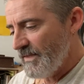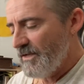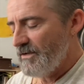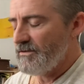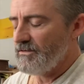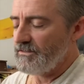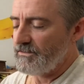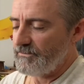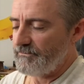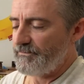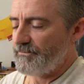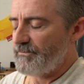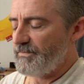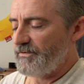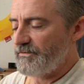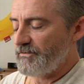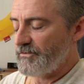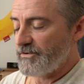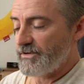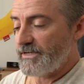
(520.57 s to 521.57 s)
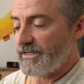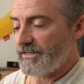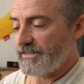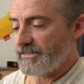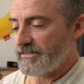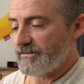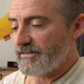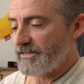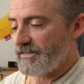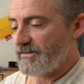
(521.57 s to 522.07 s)
Oh, before I head
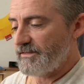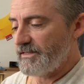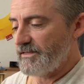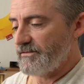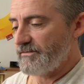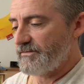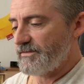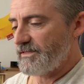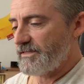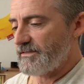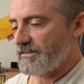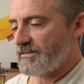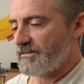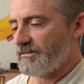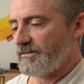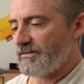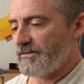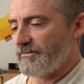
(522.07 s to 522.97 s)
into that, the other things,